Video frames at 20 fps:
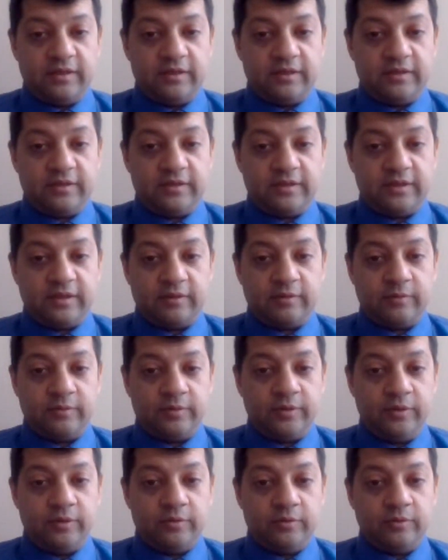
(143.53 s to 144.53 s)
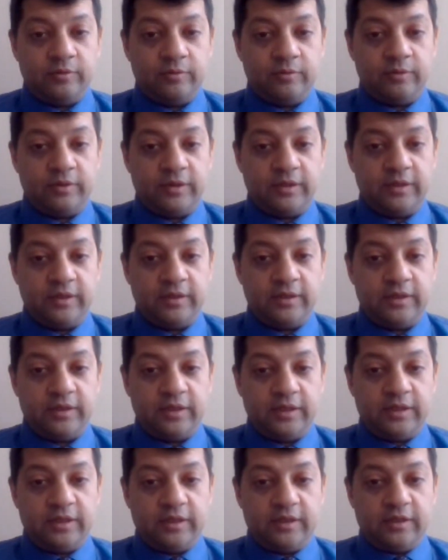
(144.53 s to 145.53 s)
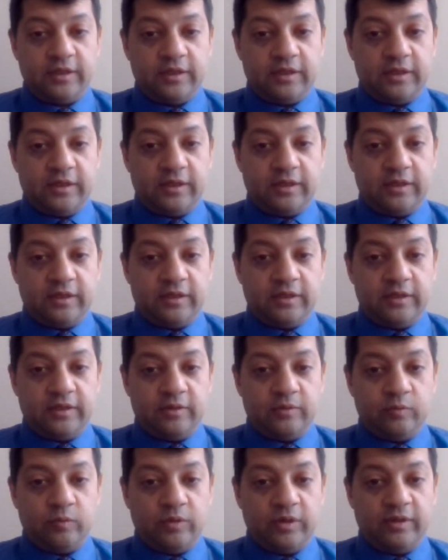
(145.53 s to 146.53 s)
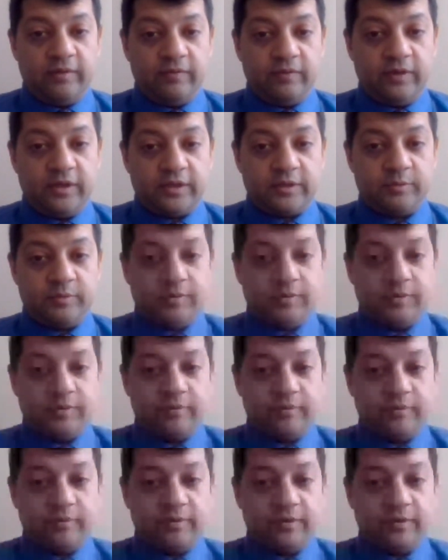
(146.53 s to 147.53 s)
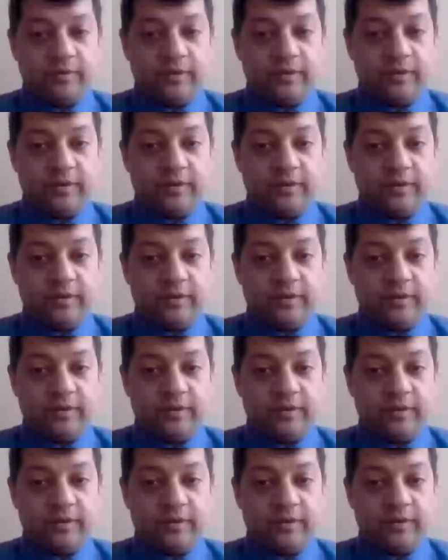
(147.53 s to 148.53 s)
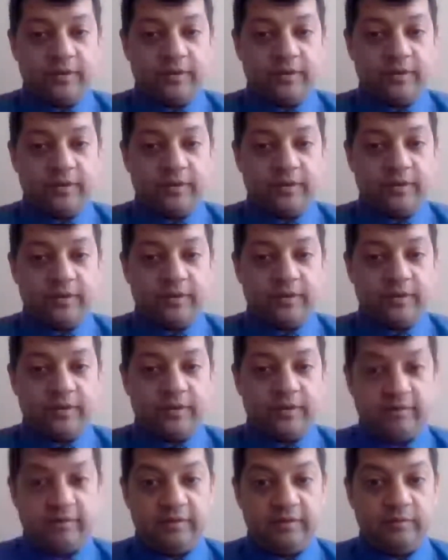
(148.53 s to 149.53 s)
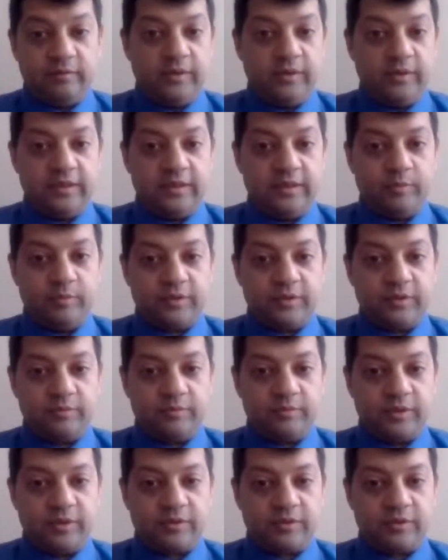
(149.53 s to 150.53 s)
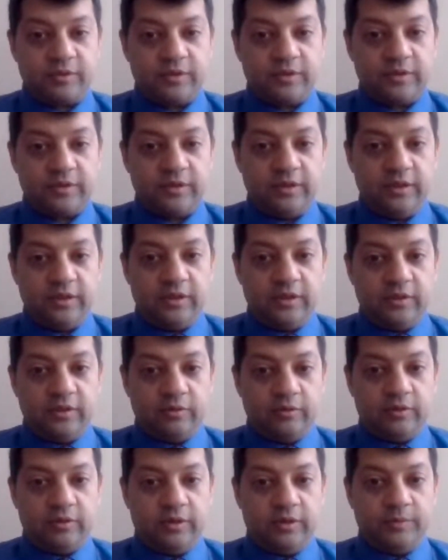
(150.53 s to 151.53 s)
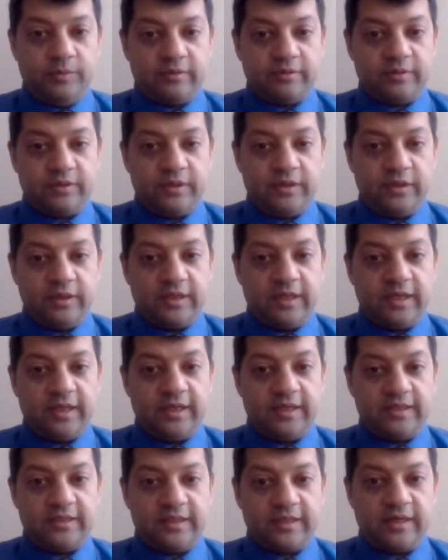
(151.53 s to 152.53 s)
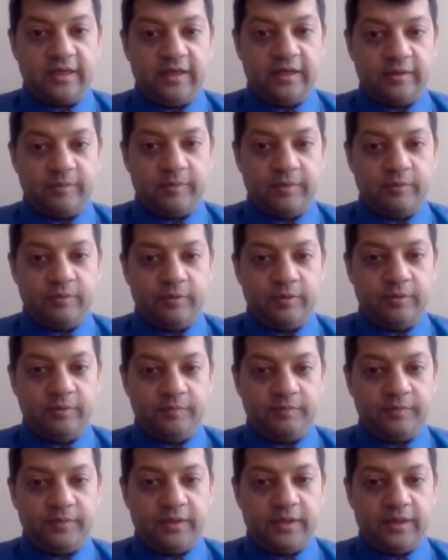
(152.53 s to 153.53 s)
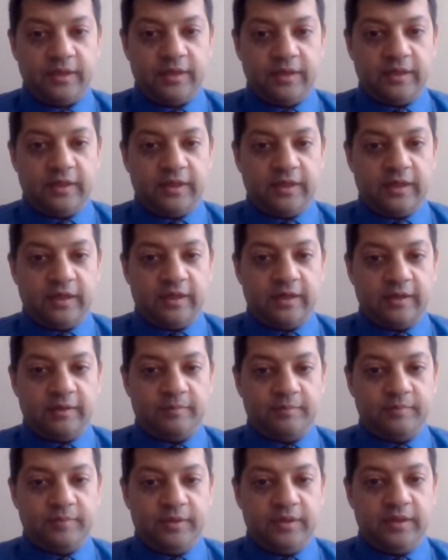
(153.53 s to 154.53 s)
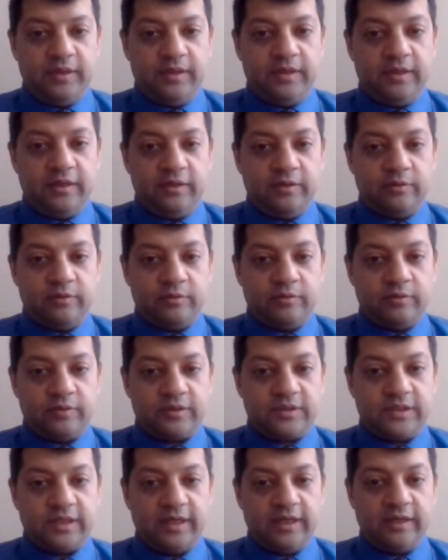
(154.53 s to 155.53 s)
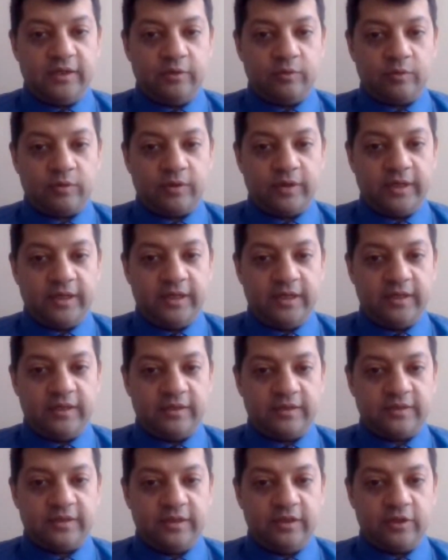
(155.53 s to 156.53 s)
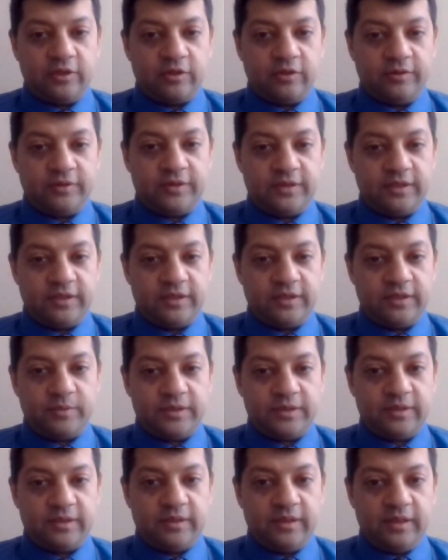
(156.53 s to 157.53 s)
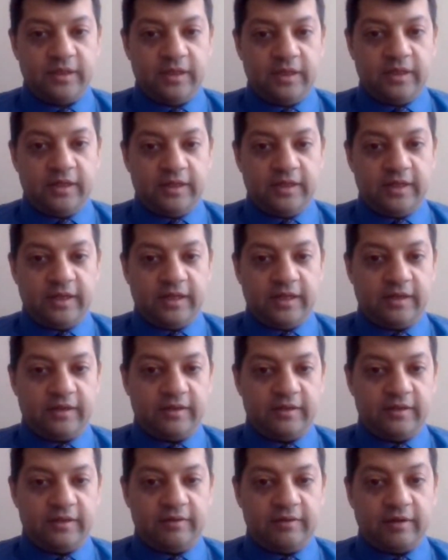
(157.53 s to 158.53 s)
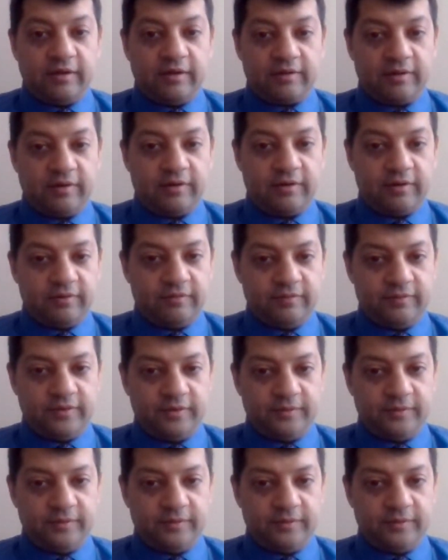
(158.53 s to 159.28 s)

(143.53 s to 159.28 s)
sell your wife or husband on going out for dinner, you need to put some restaurants, or you want to sell to your kids to clean up their room. You're selling your ideas and your concepts. Now there are a lot of